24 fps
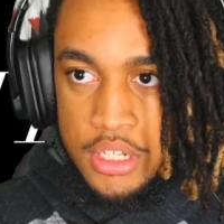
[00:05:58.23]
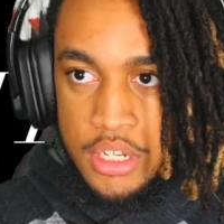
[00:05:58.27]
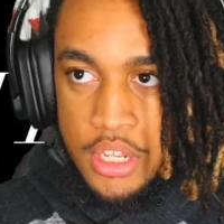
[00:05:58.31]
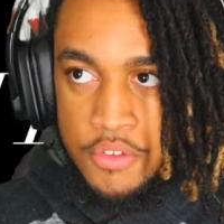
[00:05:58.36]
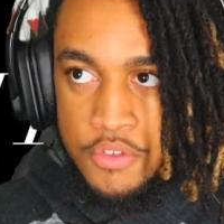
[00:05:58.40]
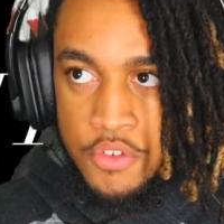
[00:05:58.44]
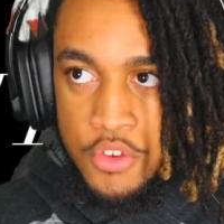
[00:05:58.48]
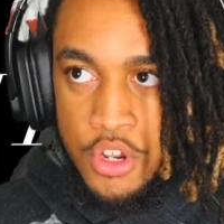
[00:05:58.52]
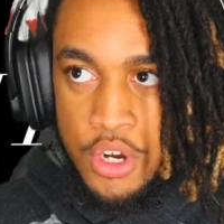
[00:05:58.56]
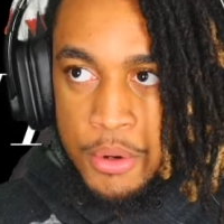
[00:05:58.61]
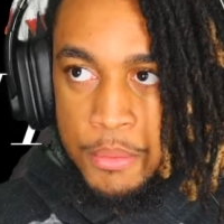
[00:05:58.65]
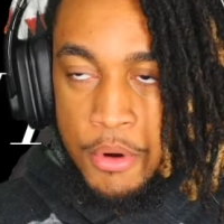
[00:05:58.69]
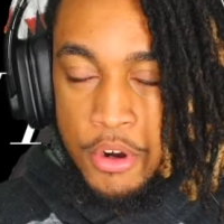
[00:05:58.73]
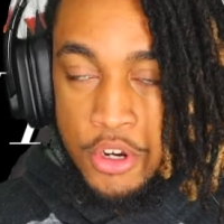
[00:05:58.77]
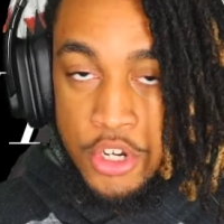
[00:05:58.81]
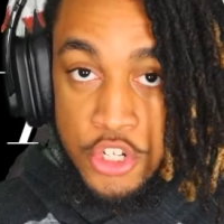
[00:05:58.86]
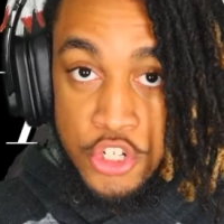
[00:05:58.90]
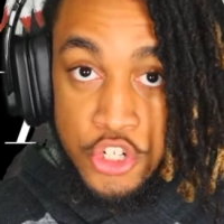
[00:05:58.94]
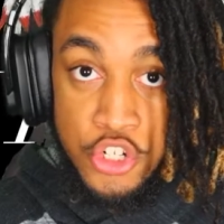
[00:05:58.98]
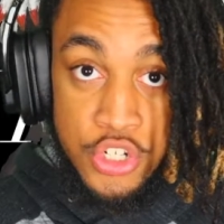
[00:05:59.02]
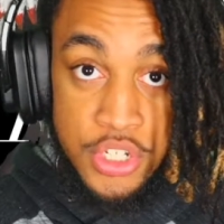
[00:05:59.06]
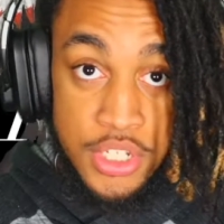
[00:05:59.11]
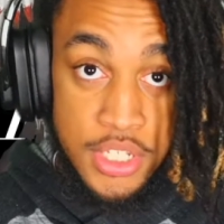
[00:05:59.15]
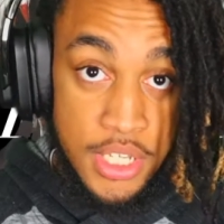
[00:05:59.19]
if you're gonna market
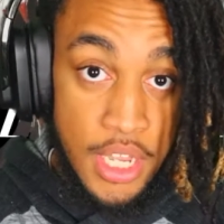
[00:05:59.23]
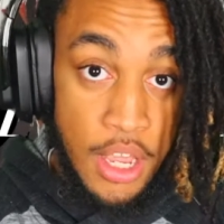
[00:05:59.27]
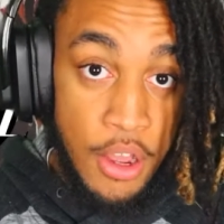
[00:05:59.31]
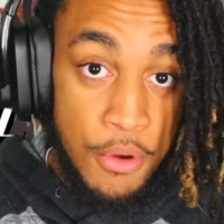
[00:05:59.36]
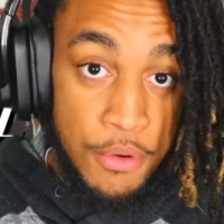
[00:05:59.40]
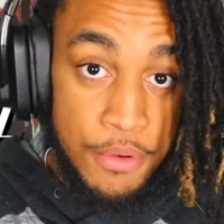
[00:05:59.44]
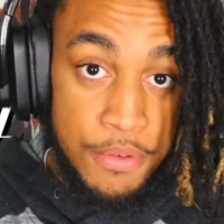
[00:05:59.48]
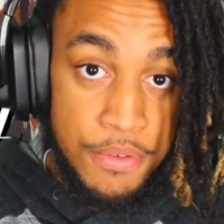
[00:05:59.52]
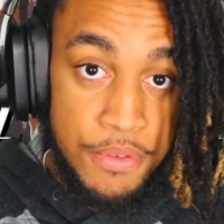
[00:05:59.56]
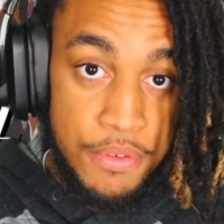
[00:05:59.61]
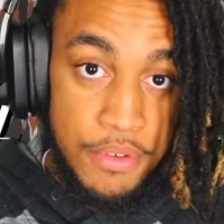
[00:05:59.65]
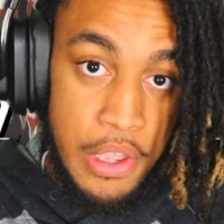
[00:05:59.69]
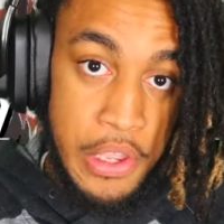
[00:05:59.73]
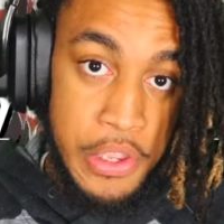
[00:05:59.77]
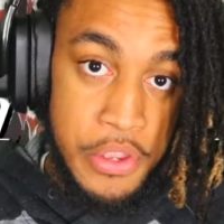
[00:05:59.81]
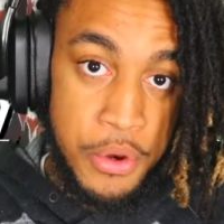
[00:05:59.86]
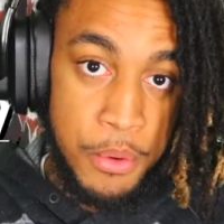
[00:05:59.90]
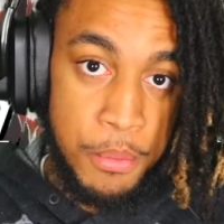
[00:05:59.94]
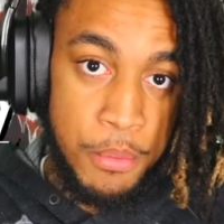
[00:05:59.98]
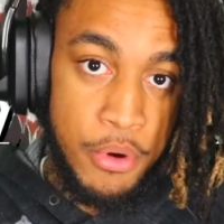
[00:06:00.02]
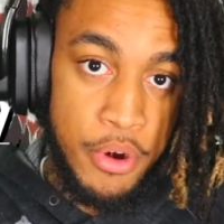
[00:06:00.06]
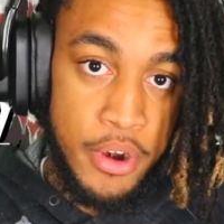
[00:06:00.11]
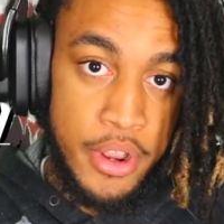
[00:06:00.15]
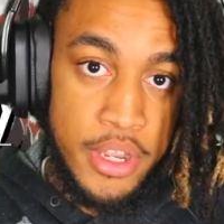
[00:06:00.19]
yourself and your
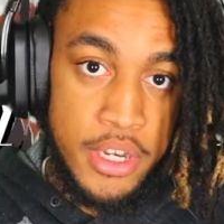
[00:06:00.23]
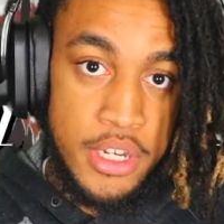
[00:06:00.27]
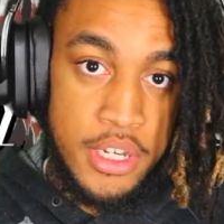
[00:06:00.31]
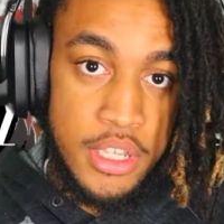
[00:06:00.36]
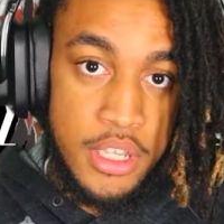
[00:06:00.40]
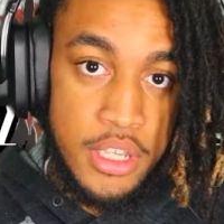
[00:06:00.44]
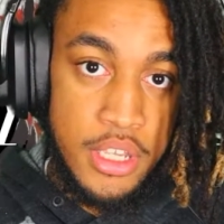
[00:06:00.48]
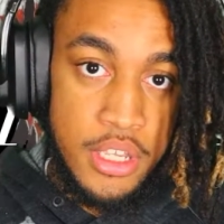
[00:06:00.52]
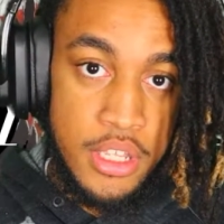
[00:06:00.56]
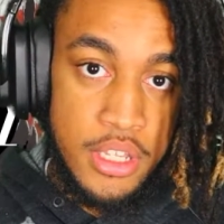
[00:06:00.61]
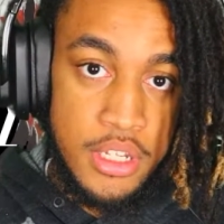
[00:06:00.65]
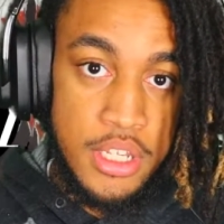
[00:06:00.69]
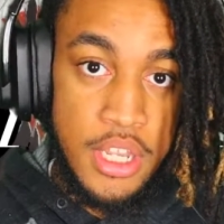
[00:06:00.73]
brand to kids,